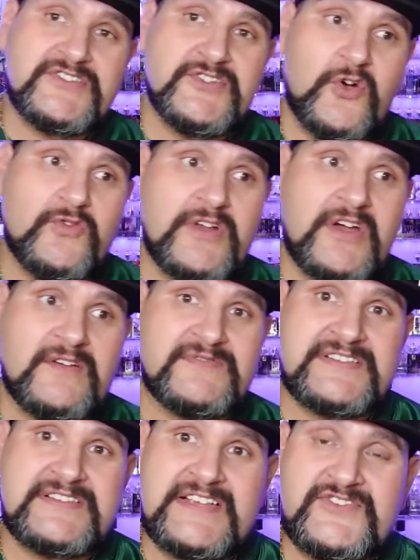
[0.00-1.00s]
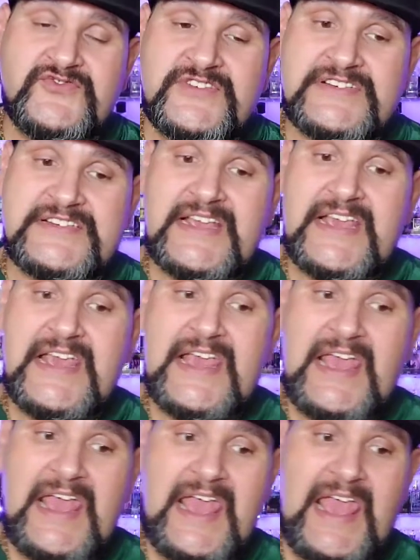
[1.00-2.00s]
note of citrus
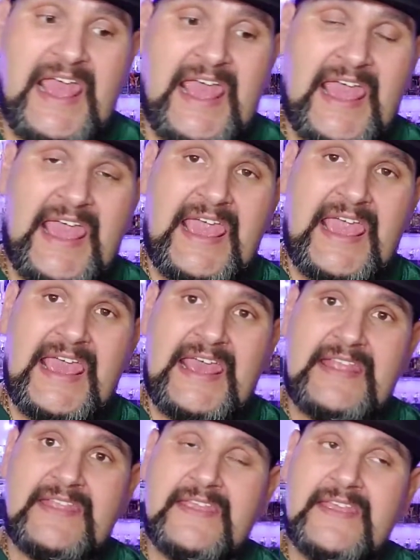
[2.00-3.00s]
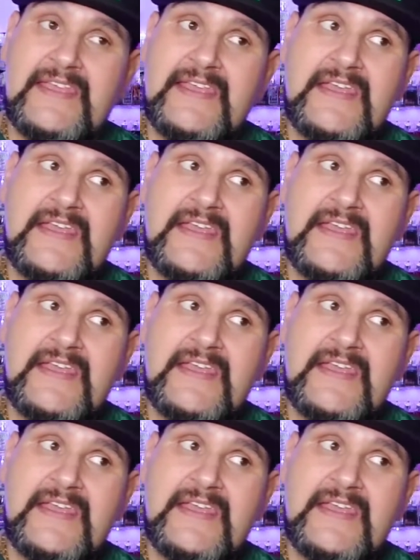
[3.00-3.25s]
and